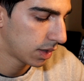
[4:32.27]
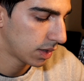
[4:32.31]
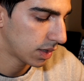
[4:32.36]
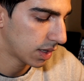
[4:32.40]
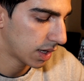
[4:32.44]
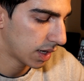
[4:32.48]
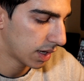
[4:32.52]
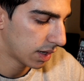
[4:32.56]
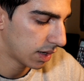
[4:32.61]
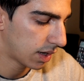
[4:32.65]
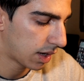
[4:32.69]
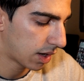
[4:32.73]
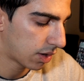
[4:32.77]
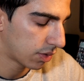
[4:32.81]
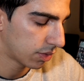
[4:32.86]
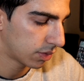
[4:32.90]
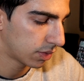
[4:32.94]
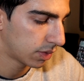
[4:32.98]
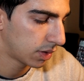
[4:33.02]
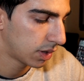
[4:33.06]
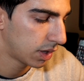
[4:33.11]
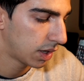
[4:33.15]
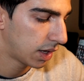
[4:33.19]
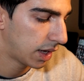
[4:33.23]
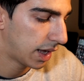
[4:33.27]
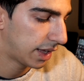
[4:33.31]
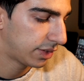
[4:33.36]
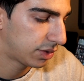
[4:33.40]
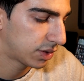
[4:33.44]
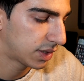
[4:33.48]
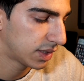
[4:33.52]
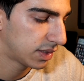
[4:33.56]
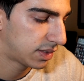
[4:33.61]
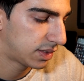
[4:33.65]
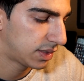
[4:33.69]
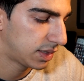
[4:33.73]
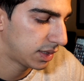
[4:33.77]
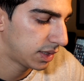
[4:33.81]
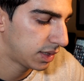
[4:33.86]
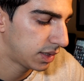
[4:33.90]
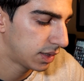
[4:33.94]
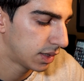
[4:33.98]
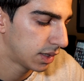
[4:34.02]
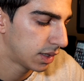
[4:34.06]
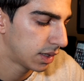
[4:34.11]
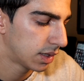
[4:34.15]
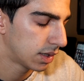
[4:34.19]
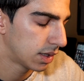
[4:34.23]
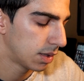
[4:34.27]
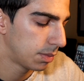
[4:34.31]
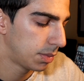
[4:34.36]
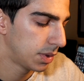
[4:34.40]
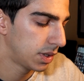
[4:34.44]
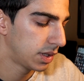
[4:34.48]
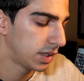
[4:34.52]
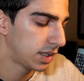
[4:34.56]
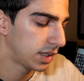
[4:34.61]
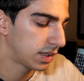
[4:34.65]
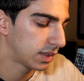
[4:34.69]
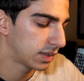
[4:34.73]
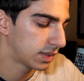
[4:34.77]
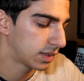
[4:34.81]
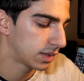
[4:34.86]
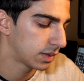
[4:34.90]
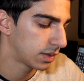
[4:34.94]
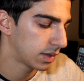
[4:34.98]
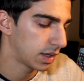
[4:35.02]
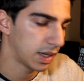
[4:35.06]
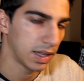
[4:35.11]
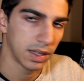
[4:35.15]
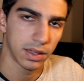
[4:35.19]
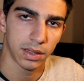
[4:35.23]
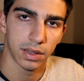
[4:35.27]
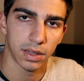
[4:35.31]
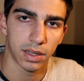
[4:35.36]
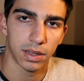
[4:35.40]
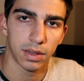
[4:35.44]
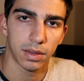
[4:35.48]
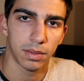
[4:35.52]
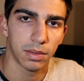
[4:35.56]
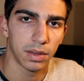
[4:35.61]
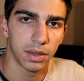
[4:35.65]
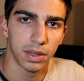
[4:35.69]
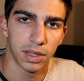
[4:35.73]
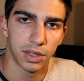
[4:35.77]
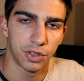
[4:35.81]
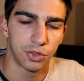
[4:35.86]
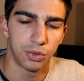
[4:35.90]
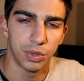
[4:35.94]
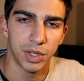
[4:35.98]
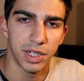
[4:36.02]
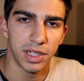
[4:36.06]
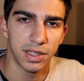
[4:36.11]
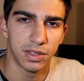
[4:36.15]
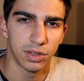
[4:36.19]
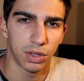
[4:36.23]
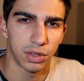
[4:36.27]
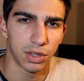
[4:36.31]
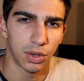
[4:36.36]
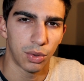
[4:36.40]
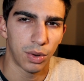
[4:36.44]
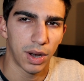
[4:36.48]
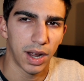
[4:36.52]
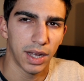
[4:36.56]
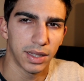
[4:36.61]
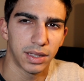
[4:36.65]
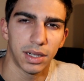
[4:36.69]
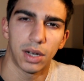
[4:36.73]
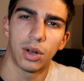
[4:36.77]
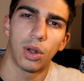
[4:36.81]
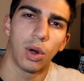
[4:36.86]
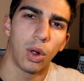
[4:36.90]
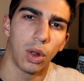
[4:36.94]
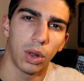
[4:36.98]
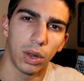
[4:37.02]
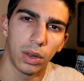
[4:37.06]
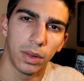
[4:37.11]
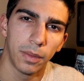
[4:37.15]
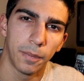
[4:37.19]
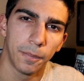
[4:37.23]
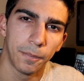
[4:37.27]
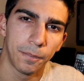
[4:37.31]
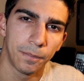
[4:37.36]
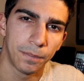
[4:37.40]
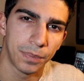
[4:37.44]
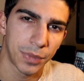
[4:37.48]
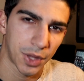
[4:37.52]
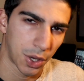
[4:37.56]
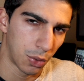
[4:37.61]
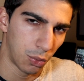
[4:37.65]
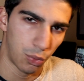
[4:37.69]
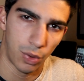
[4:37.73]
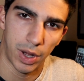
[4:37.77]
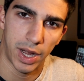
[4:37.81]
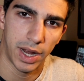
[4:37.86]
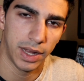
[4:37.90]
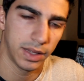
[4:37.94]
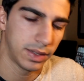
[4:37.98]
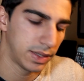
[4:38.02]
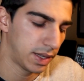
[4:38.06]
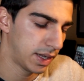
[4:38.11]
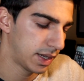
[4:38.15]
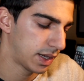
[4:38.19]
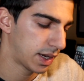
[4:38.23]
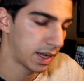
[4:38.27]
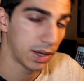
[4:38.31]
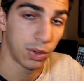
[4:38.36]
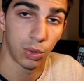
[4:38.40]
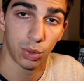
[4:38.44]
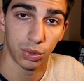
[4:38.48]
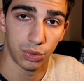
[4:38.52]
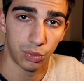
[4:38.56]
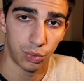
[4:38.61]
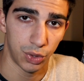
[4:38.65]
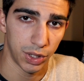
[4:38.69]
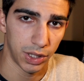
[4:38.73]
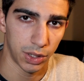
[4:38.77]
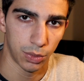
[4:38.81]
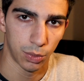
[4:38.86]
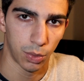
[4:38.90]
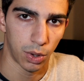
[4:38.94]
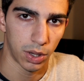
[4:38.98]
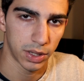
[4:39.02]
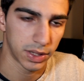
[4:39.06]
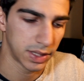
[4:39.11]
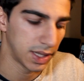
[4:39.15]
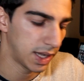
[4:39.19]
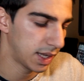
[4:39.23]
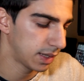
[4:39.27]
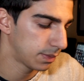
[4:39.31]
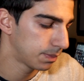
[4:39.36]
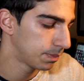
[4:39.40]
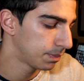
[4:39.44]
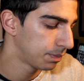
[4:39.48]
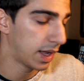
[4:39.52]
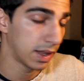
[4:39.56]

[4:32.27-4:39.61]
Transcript: Now as you can see, the buildings and the trees on the right are all red, and I don't really want that.